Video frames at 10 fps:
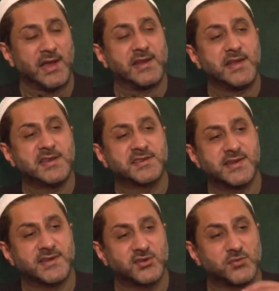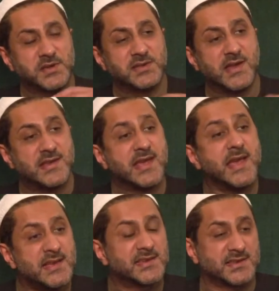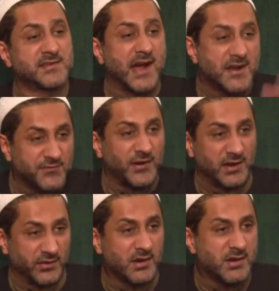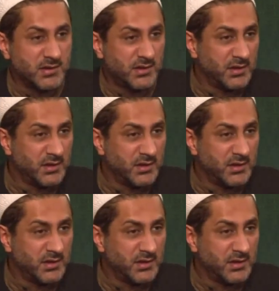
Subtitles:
and he stated to me that his grandfather